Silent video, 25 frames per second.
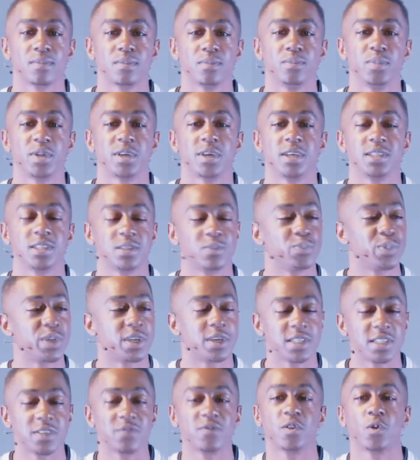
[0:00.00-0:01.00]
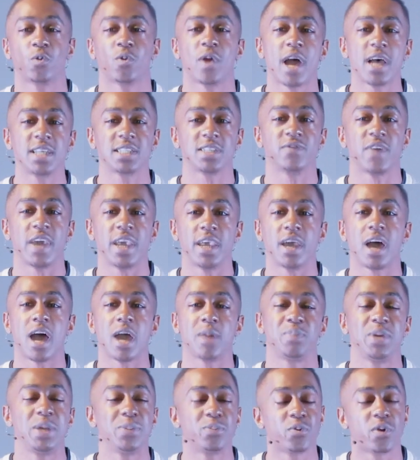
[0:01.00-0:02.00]
Because of the rise of AI,
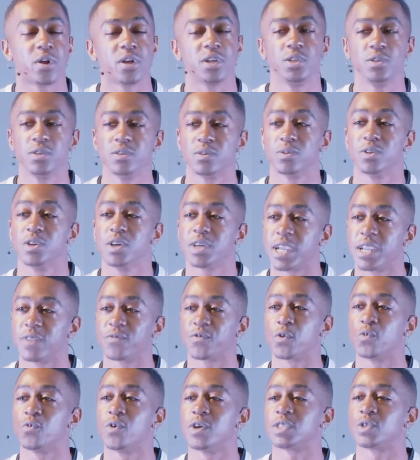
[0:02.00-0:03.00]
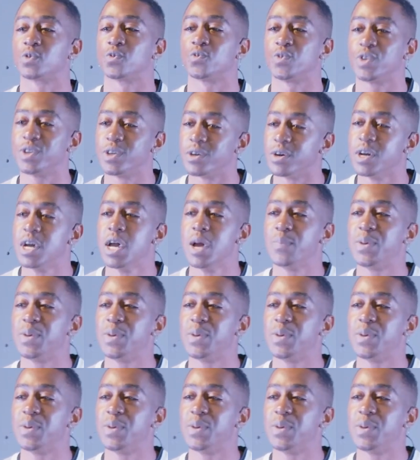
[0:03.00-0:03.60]
people are looking for what's real.